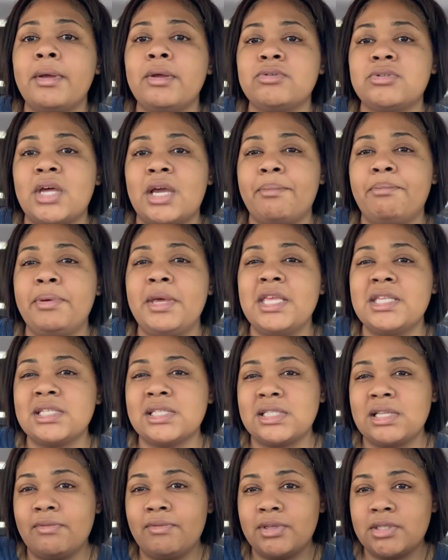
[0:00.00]
It was like
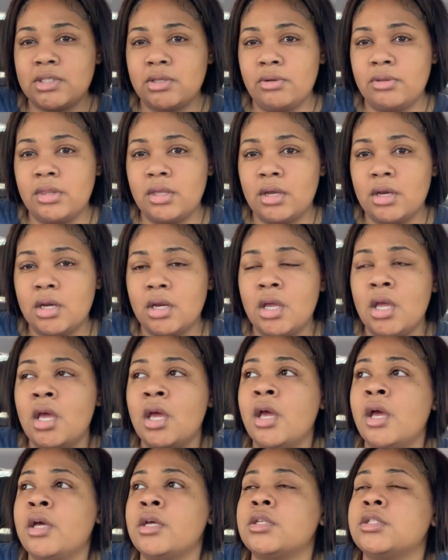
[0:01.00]
pieces of it still there.
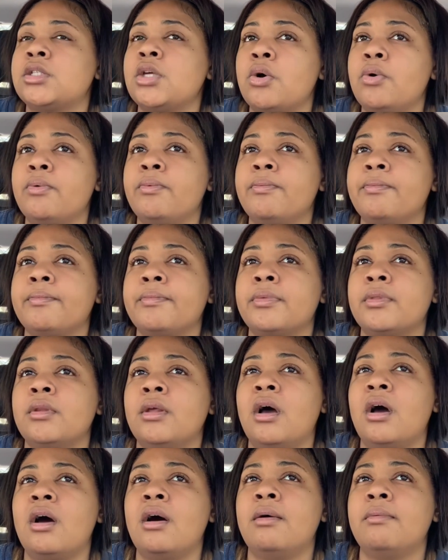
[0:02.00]
So
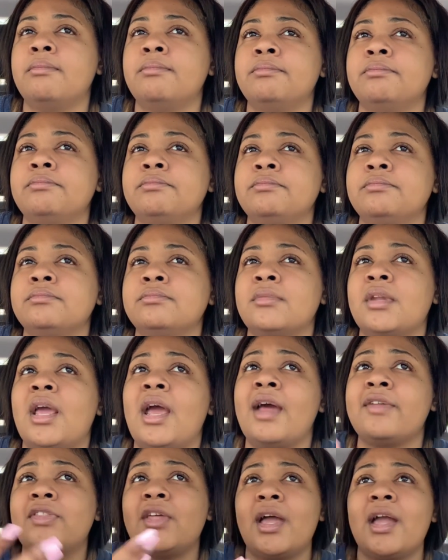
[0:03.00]

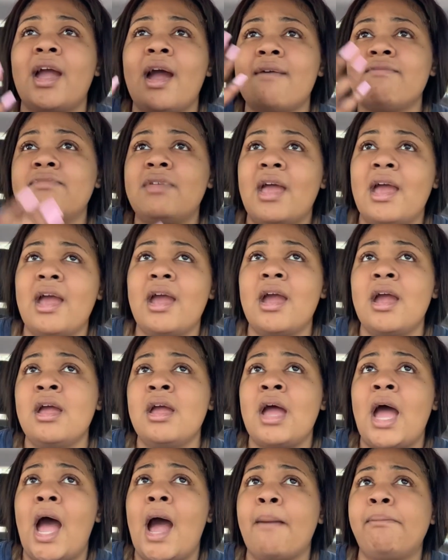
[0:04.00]
after I got that,
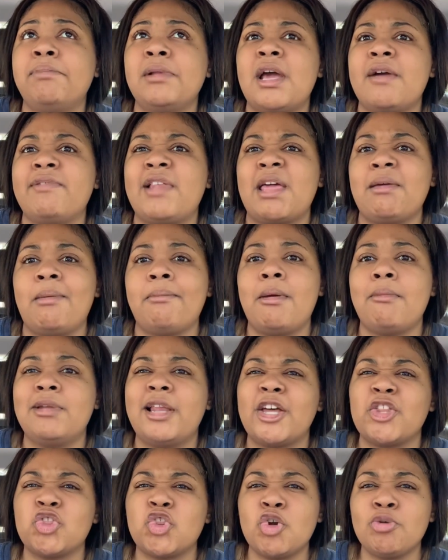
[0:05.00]
I bled for like maybe
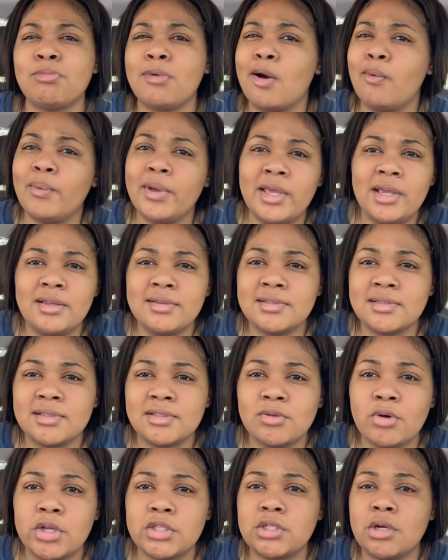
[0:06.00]
like 3 more weeks.
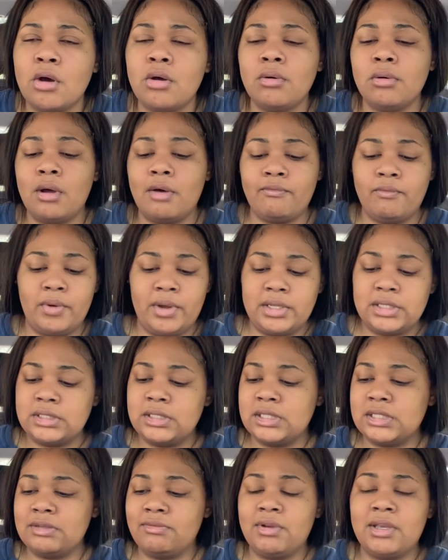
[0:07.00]
So a total of what,
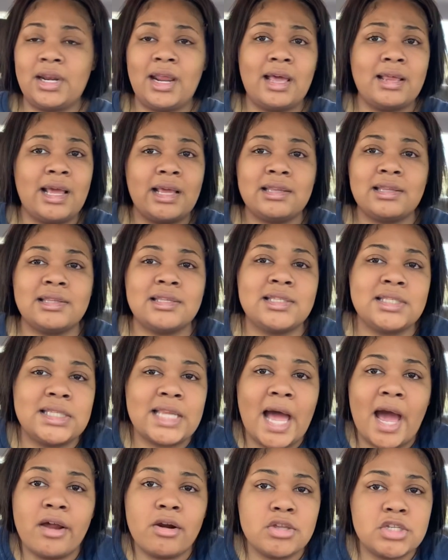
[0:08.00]
6 7 like
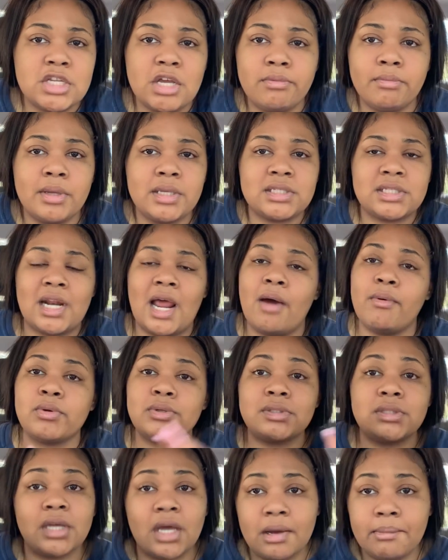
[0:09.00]
9 or 10 weeks, and I
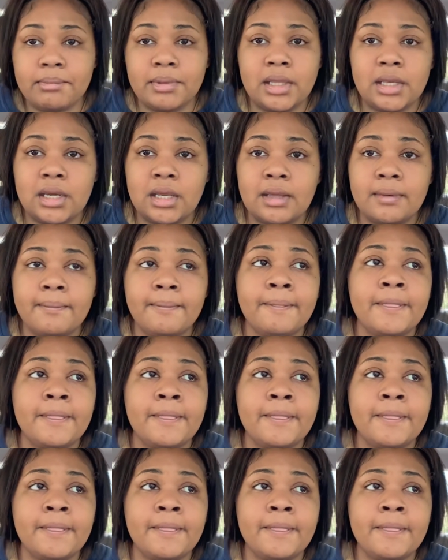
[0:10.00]
was done bleeding.